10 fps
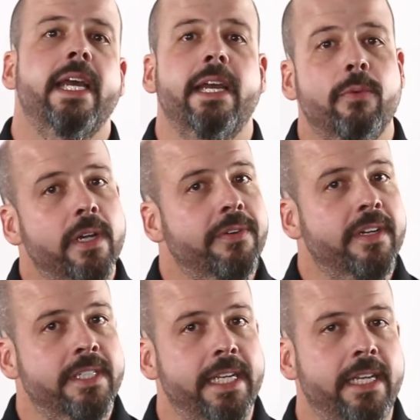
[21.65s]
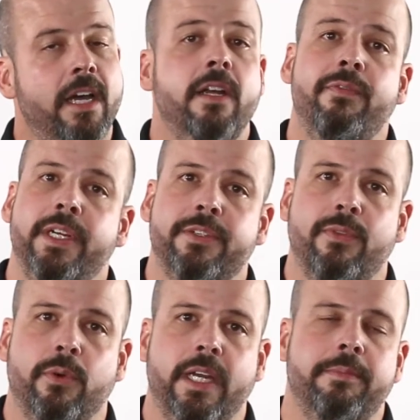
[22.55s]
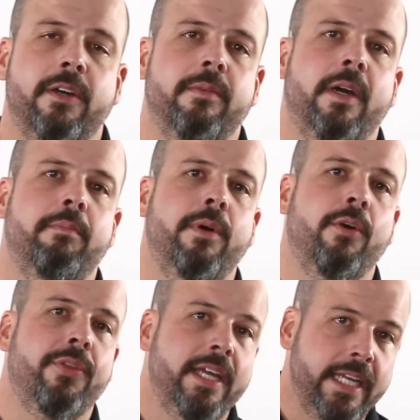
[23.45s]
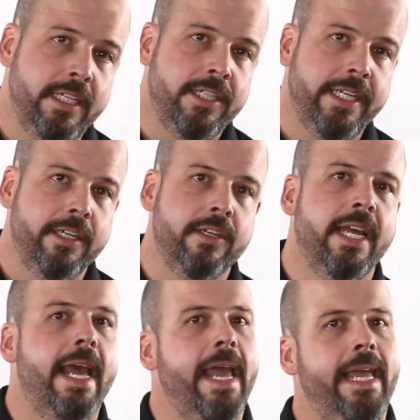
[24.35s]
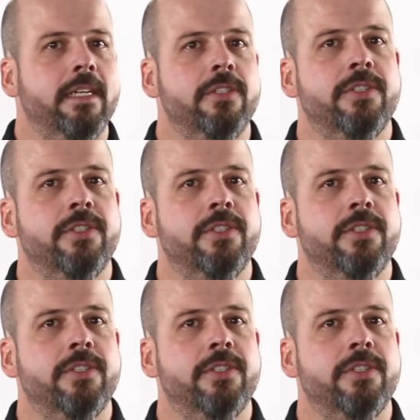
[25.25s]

And whenever I say unfinished flooring, I'm talking about both engineered and